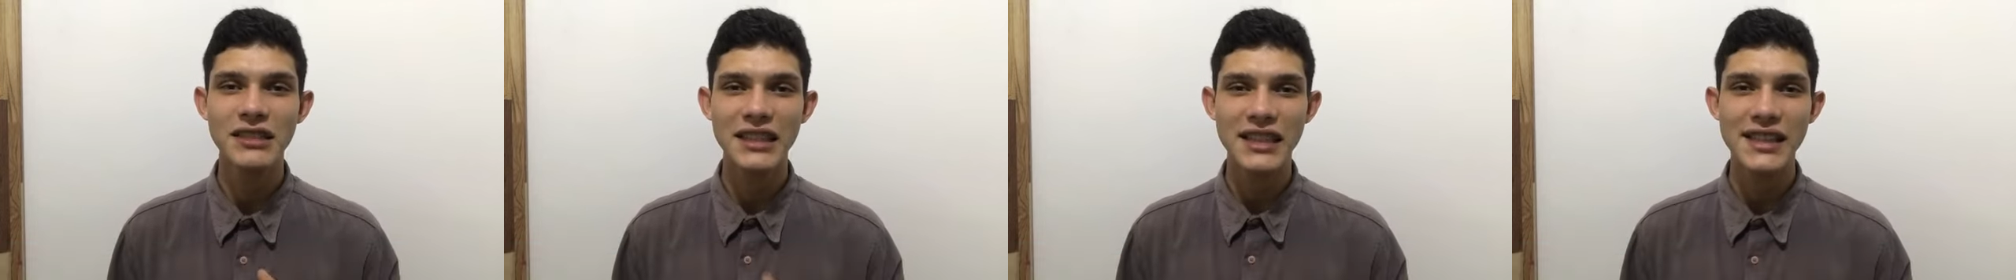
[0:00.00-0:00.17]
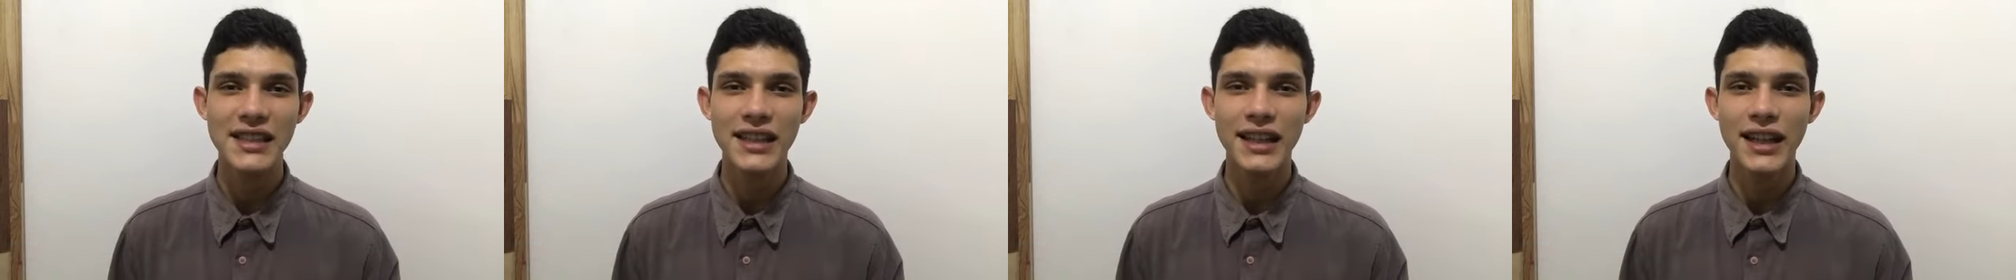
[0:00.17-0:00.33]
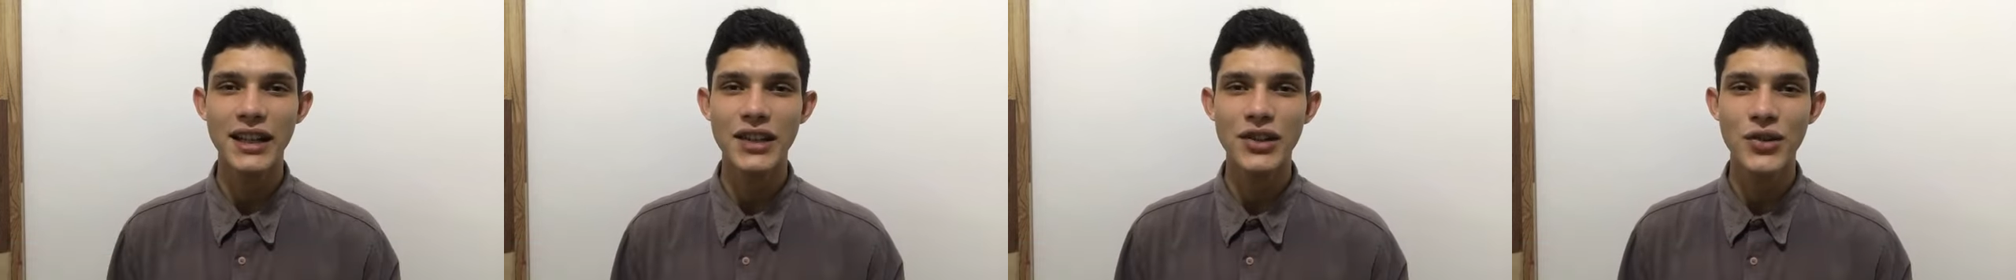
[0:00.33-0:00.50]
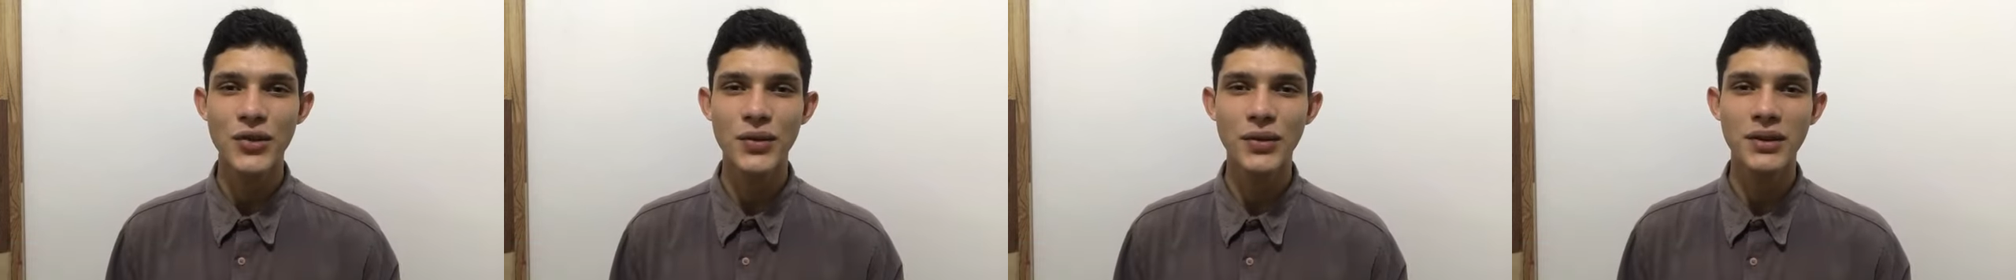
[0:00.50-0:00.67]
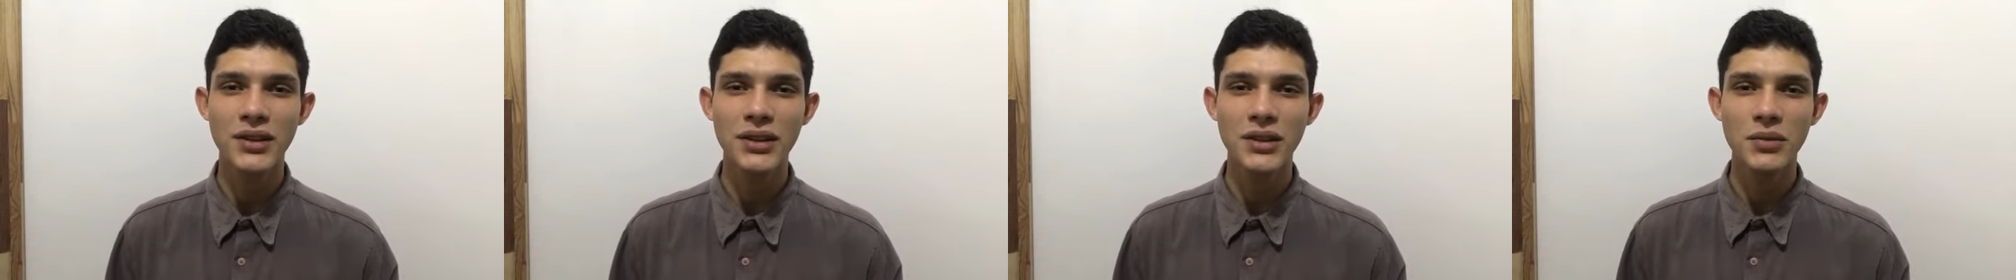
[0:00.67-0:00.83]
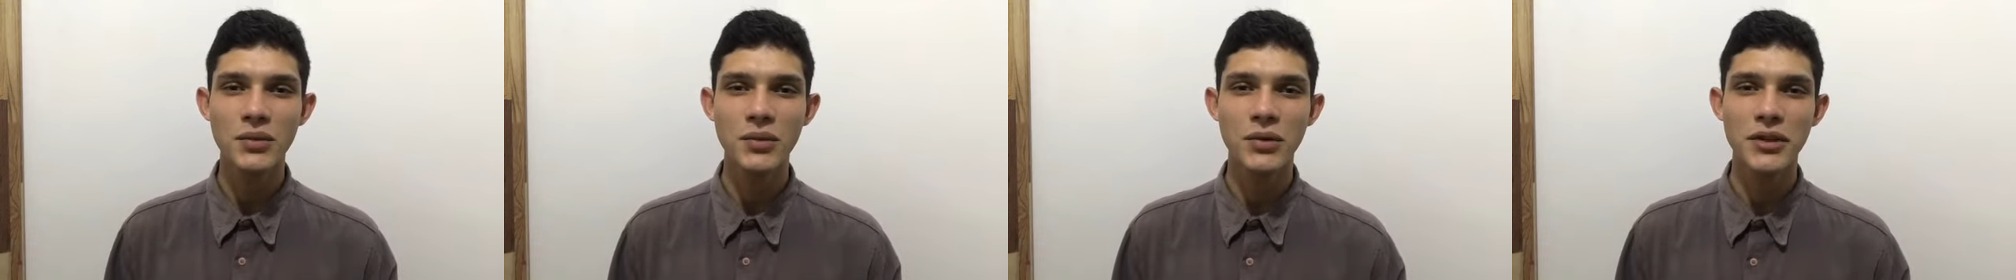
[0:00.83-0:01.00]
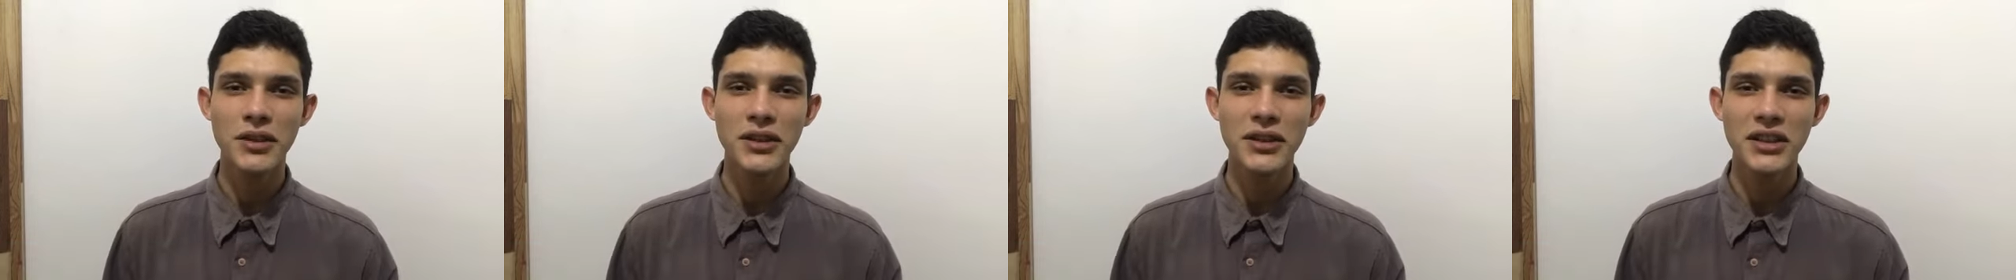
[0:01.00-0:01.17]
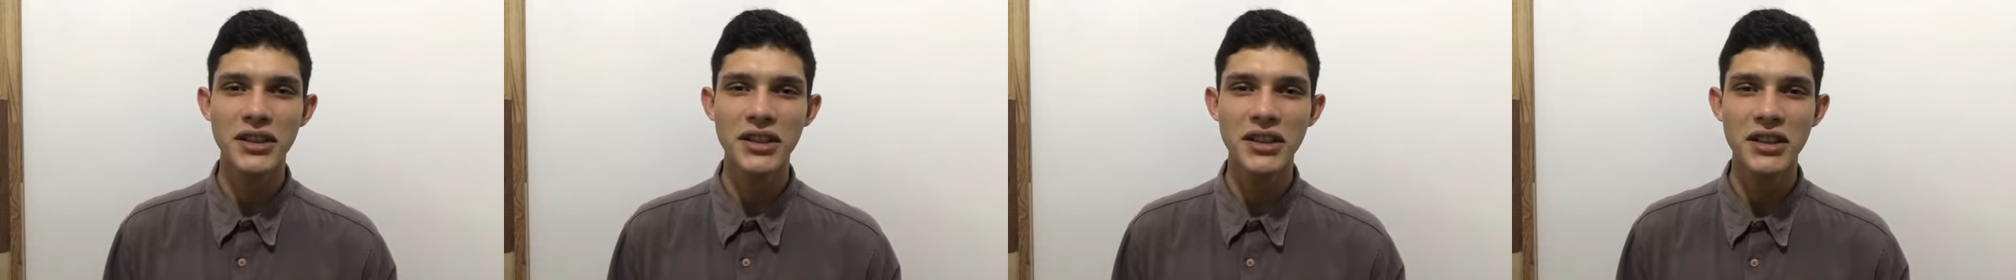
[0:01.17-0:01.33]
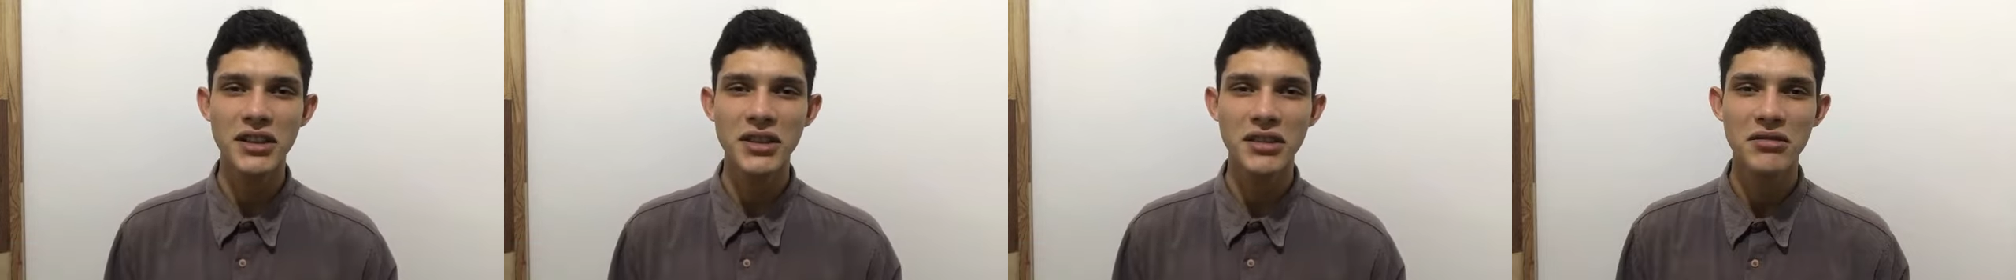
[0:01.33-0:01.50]
does it actually
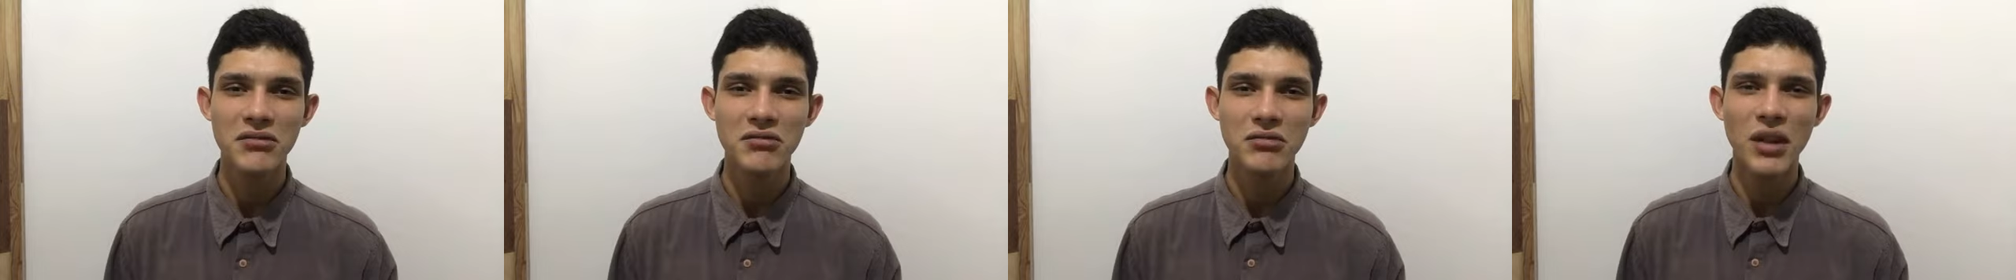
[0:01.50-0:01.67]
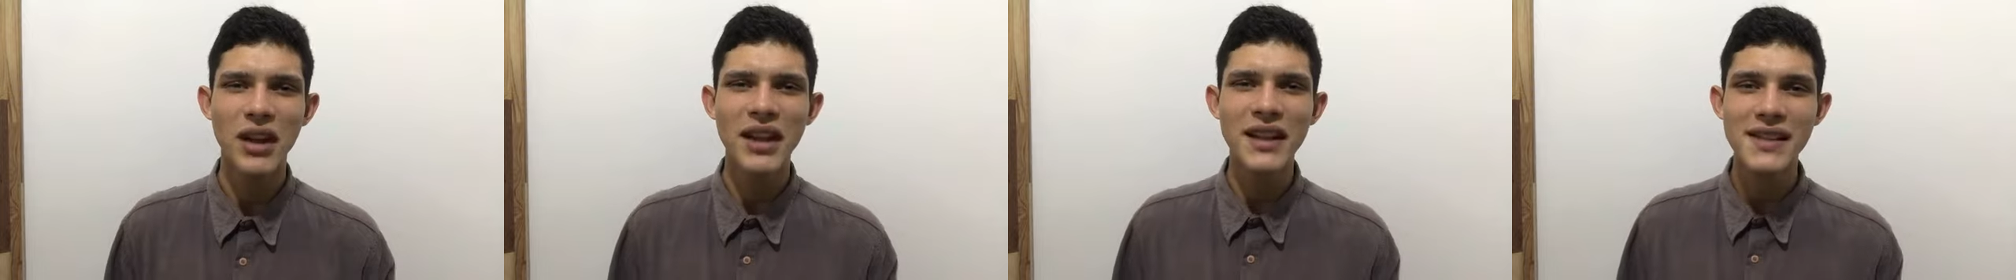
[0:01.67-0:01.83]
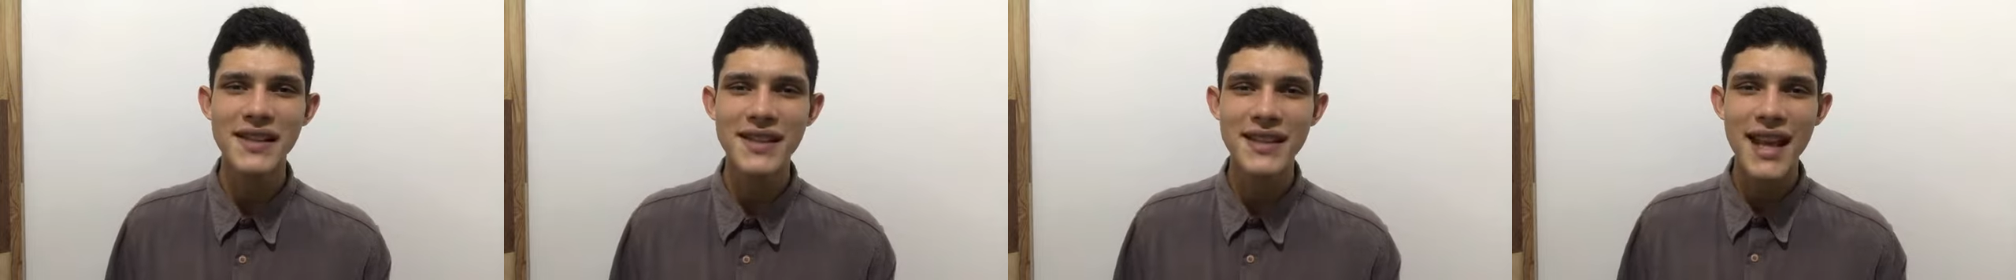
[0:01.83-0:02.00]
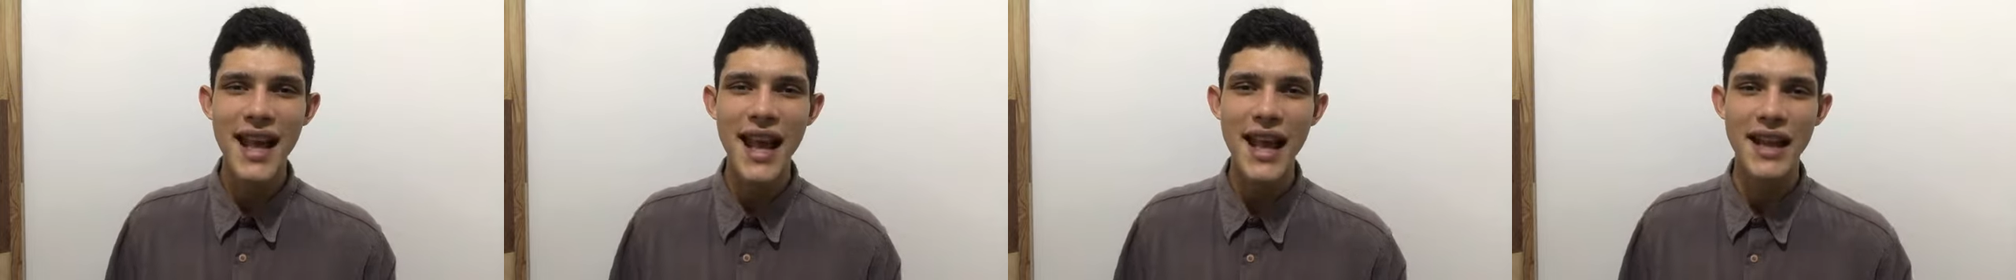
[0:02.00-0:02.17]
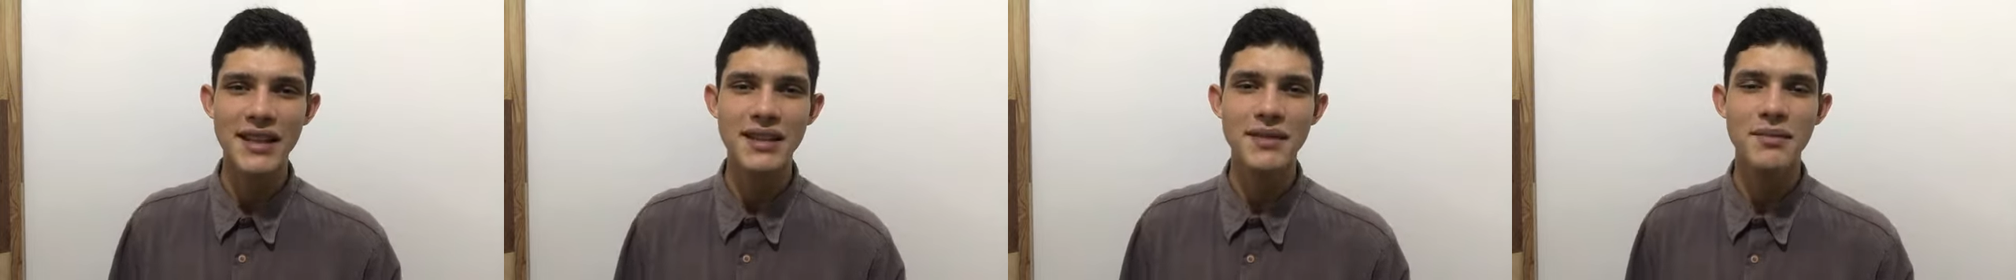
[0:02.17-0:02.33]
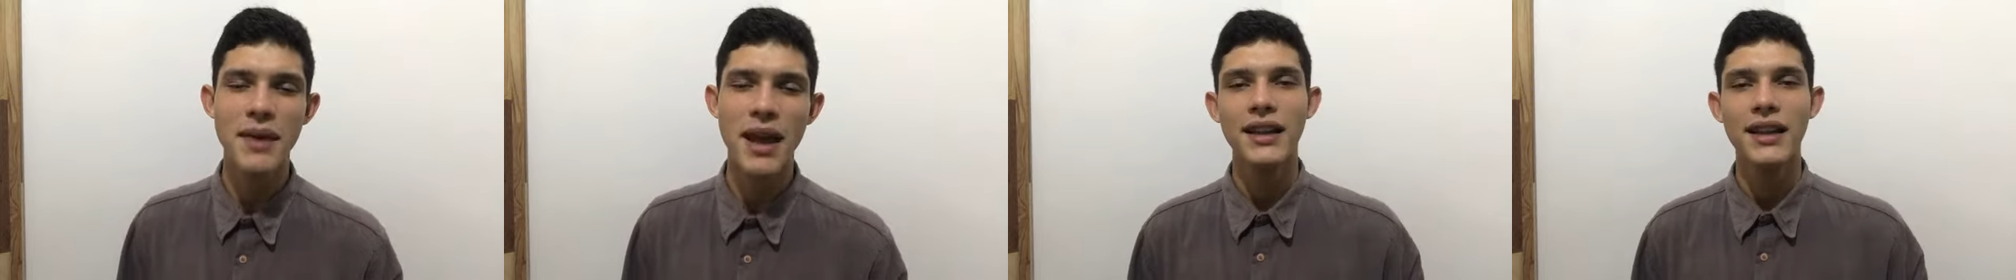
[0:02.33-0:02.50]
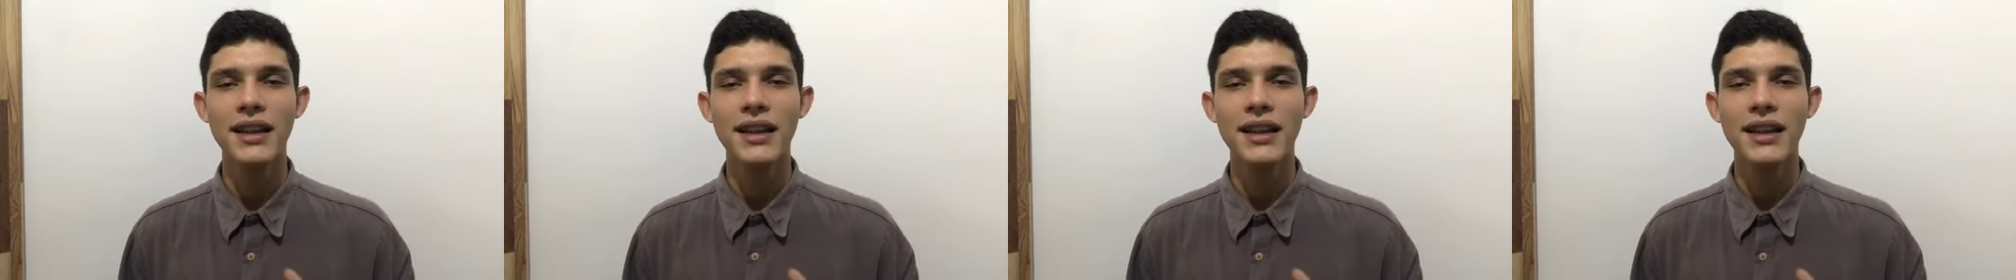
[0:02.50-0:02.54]
work? What is that?